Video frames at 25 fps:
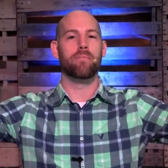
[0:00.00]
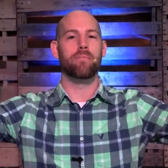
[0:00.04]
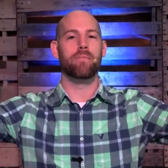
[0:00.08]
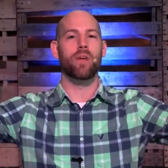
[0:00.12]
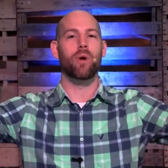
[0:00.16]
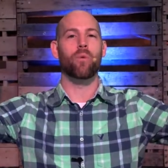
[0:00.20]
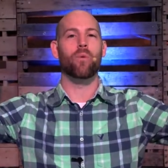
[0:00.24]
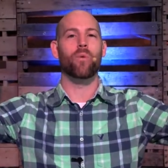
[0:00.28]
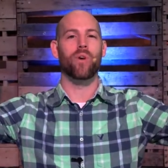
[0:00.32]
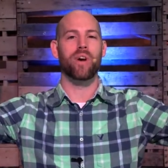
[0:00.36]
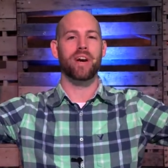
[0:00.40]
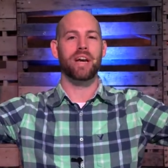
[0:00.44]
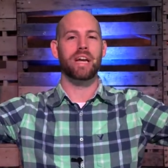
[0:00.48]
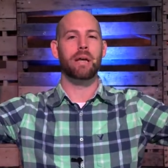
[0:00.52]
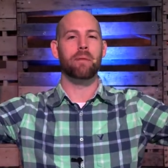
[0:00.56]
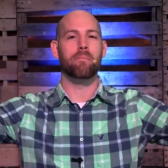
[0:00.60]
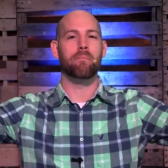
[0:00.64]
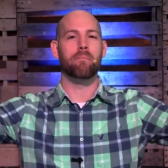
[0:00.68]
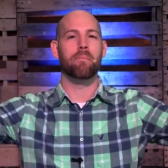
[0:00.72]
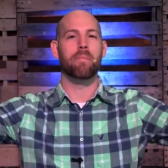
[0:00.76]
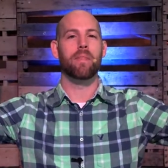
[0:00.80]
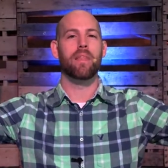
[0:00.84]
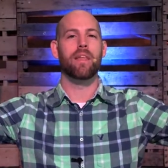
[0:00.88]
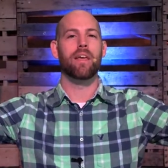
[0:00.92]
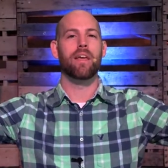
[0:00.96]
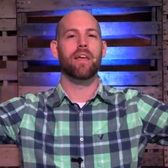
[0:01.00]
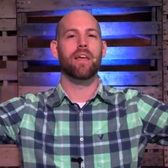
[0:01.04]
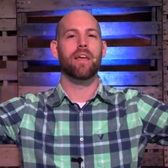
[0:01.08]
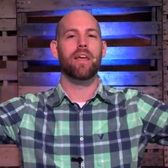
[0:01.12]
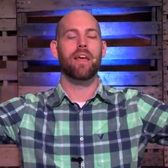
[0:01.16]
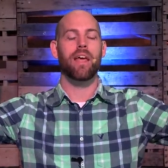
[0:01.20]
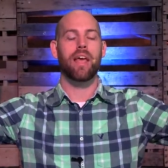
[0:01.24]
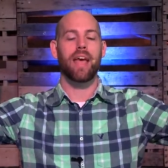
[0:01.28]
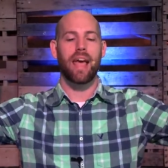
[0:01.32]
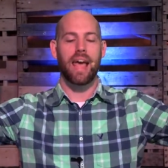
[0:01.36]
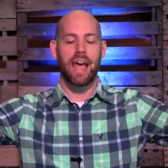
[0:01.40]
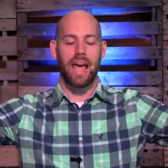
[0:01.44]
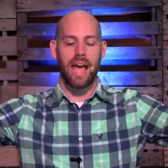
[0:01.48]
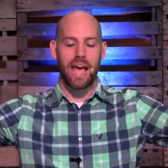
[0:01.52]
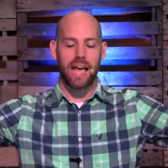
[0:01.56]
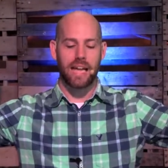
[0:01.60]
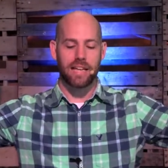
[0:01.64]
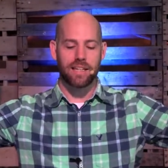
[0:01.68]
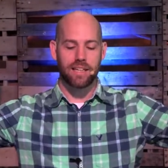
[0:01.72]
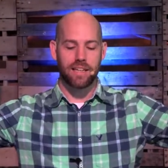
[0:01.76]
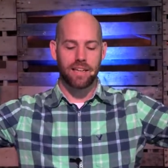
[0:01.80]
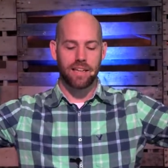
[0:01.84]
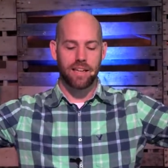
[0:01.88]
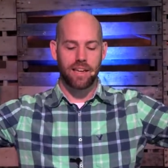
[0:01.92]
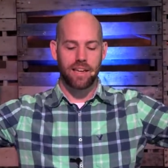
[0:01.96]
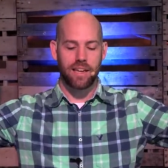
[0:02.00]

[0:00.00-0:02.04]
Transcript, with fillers: that we're in. And